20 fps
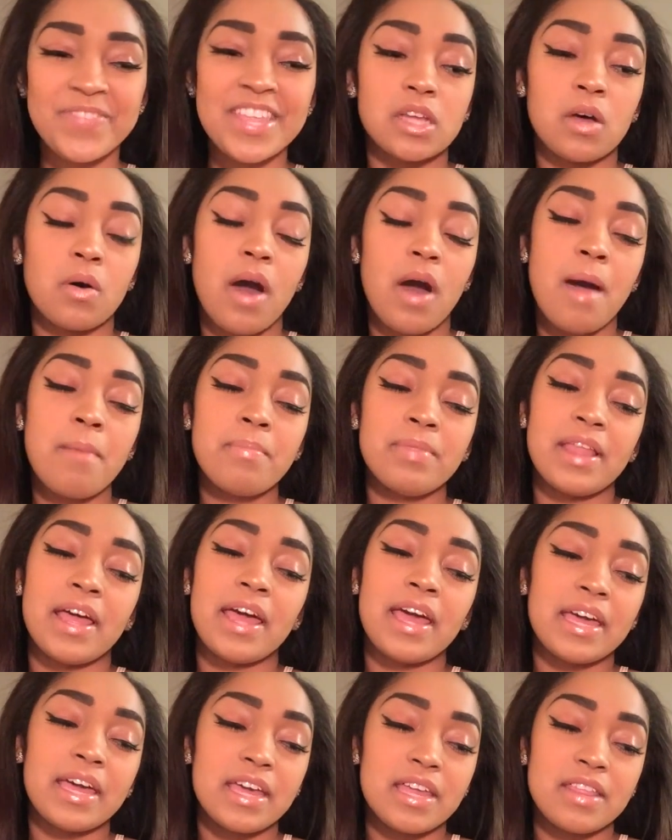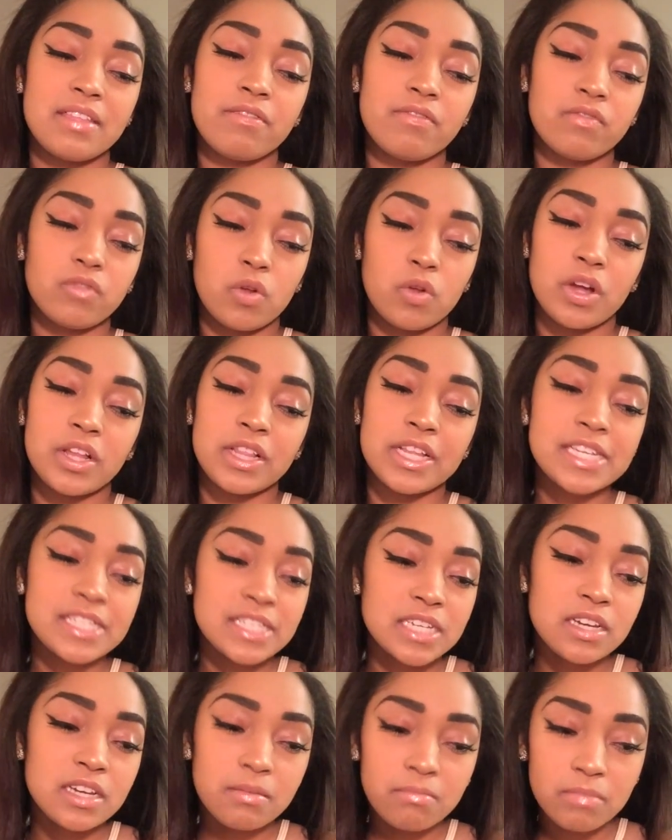So I'm laying in the floor
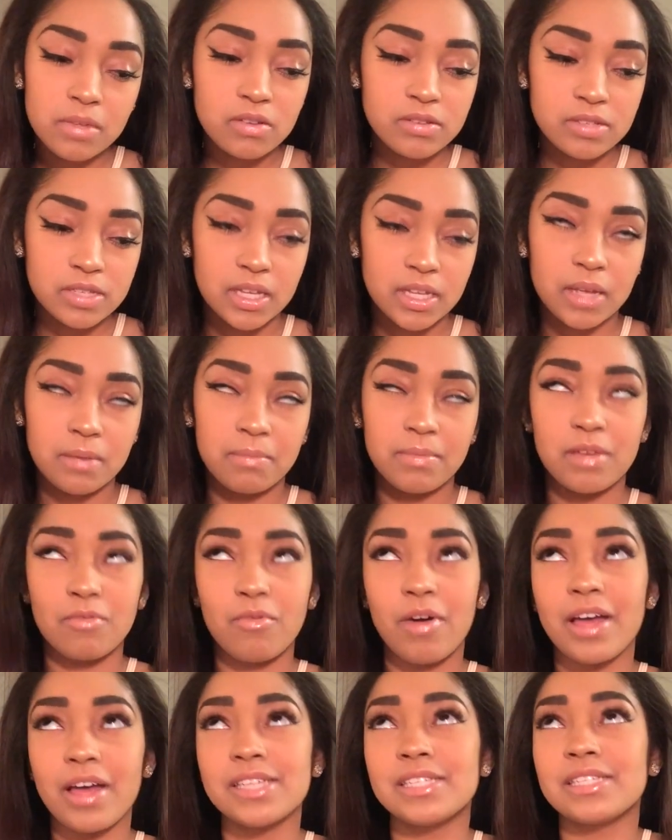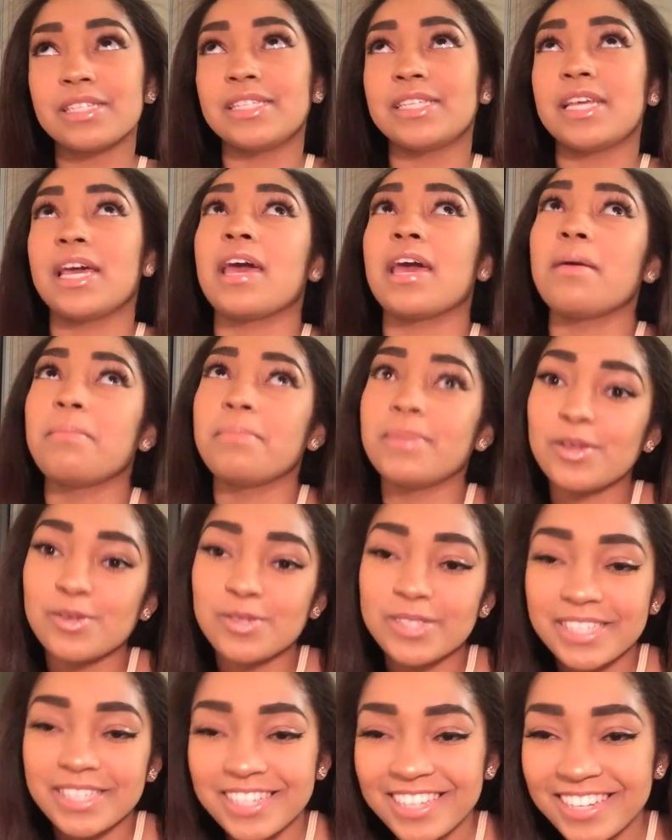listening to music. Meanwhile, it's sad
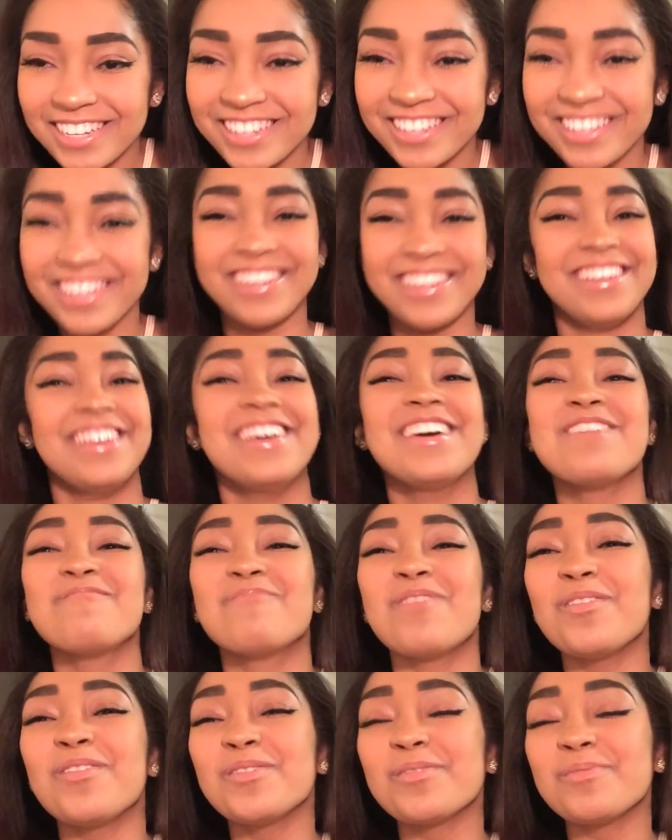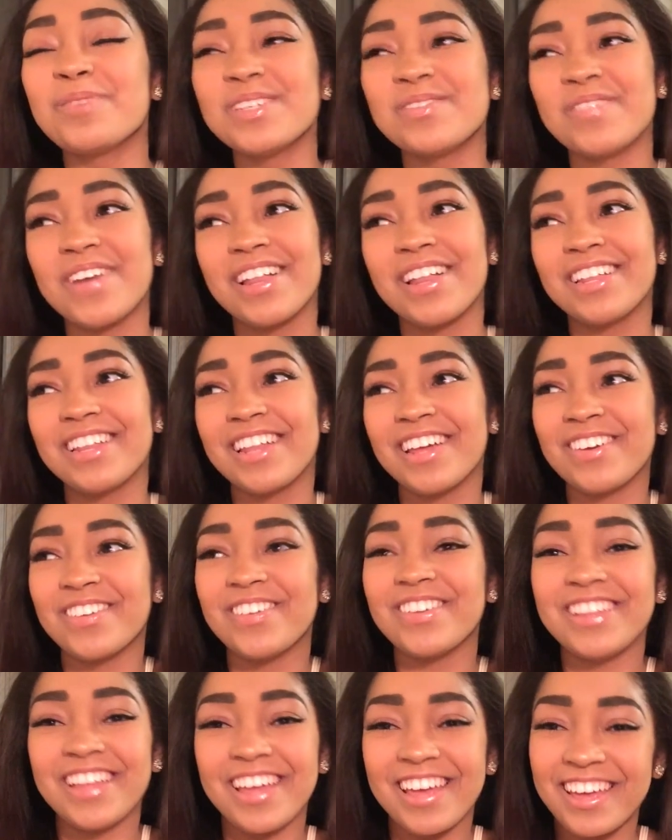music. My roommate's probably like,
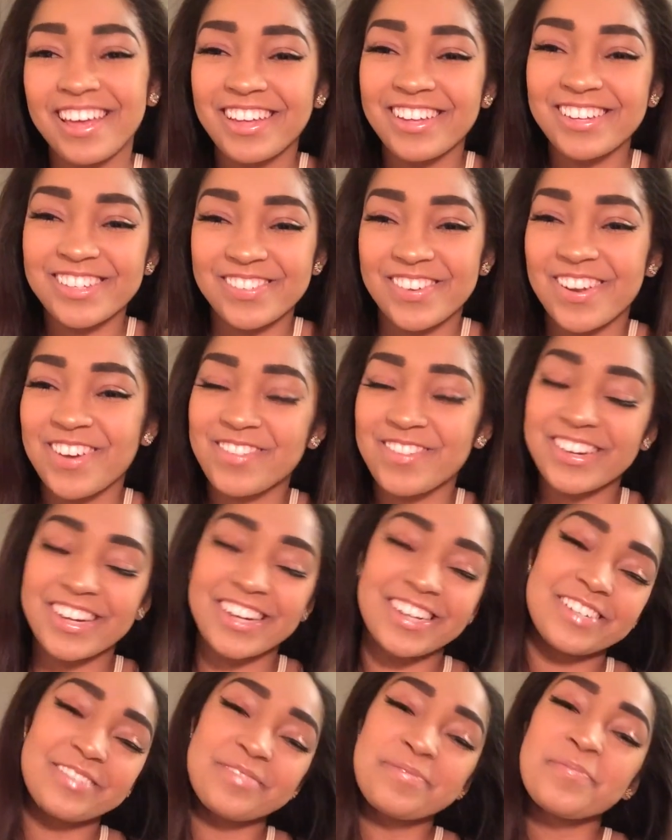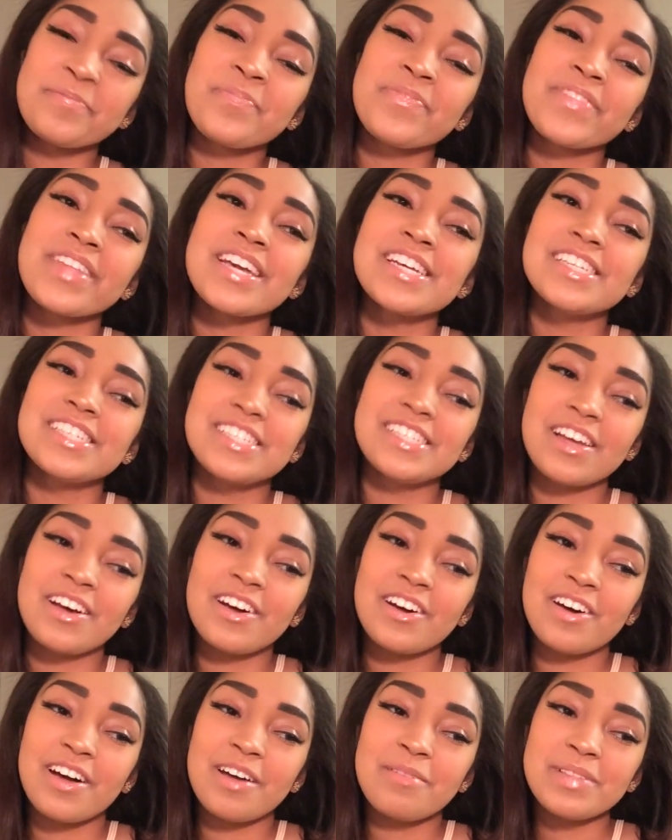what the hell's wrong with her? So
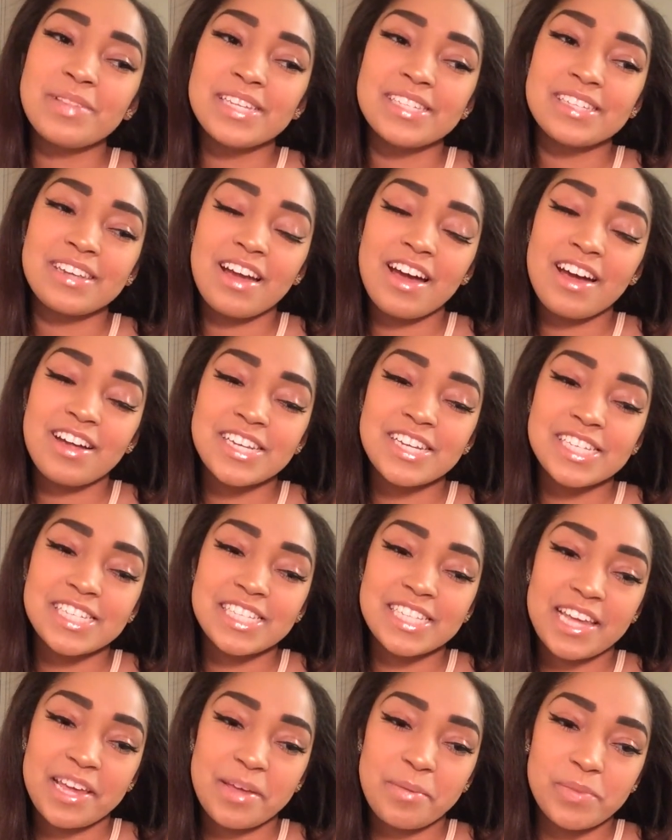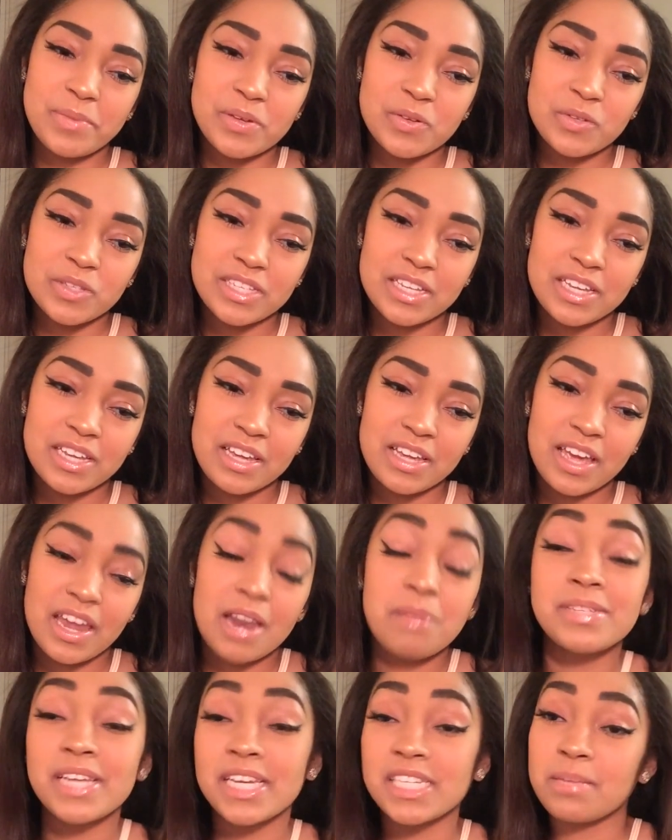I'm listening to all this sad music.
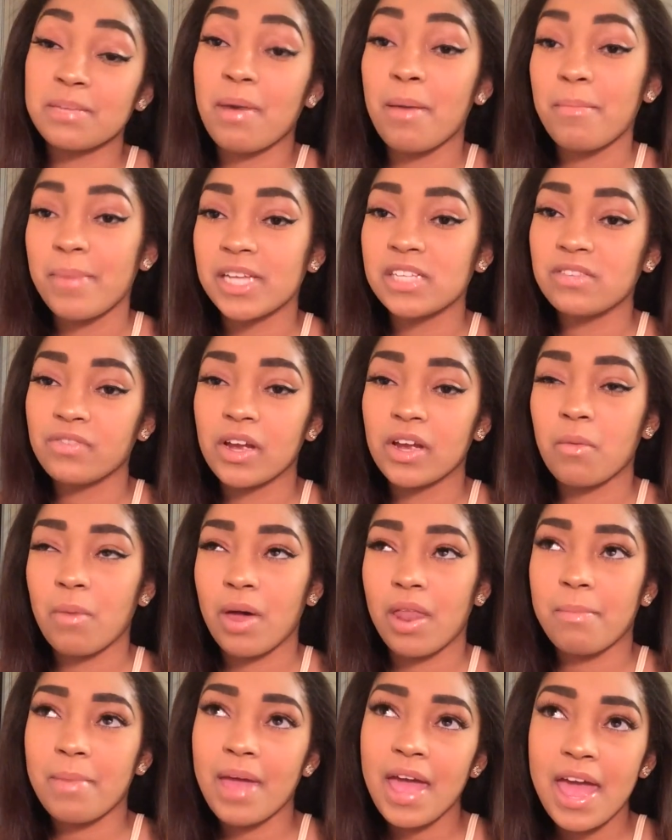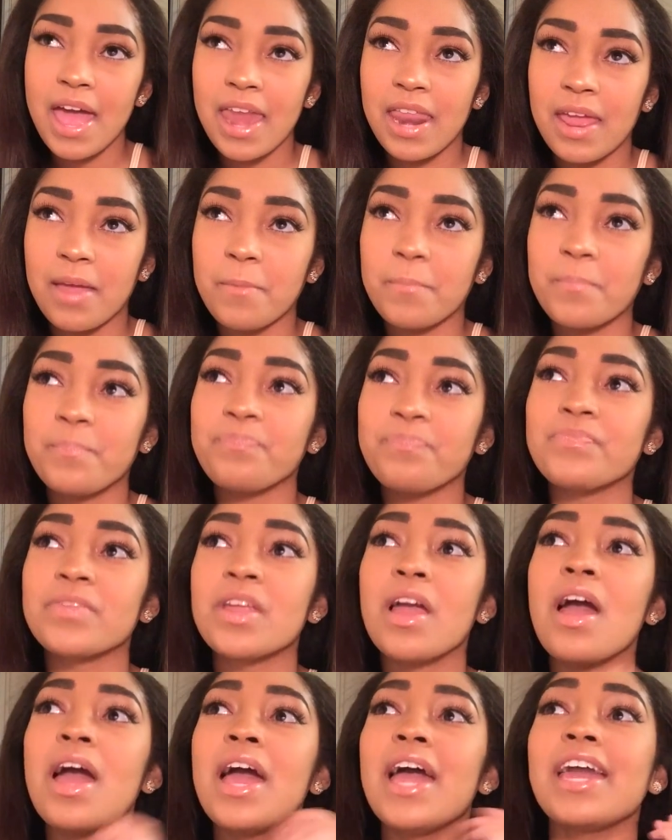And I'm texting my best friend while I'm at it.
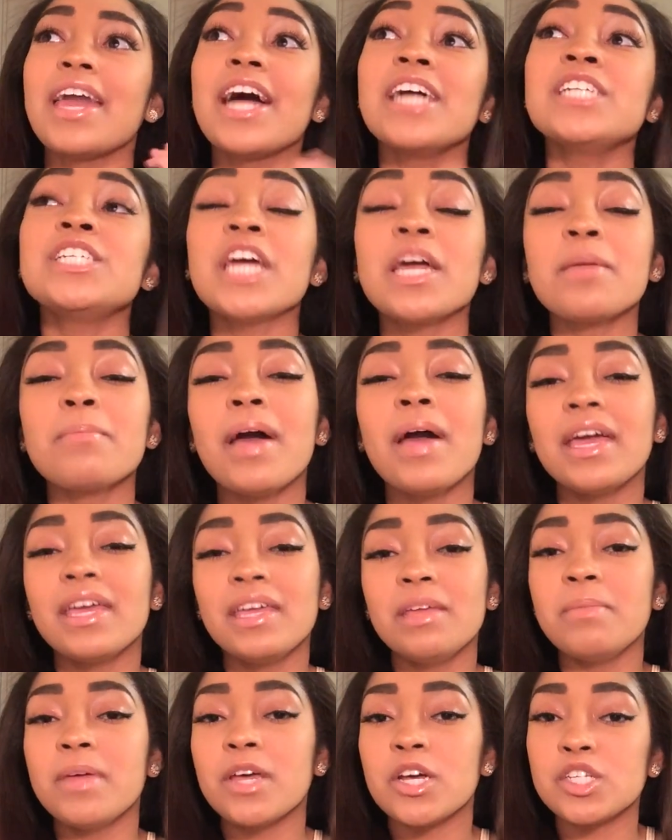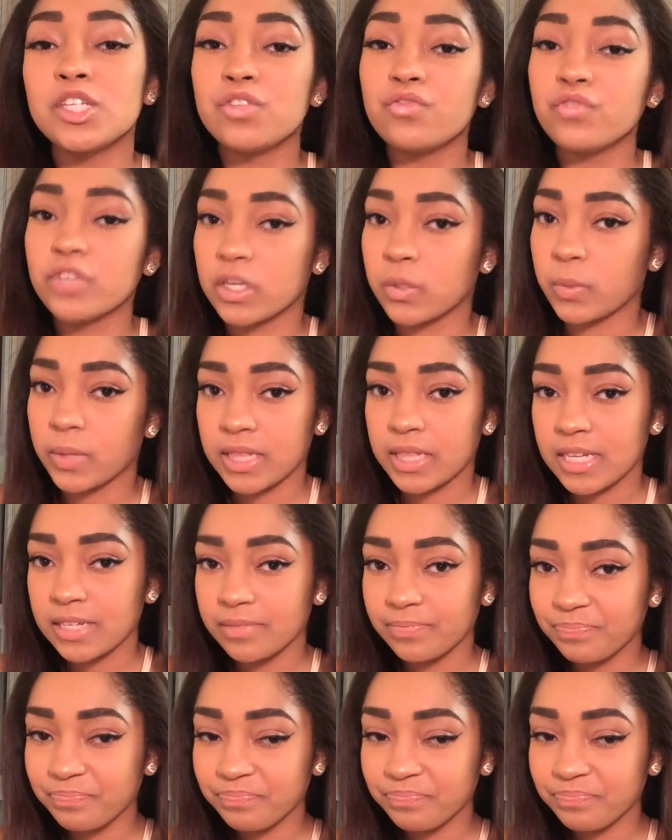And I check my emails frequently.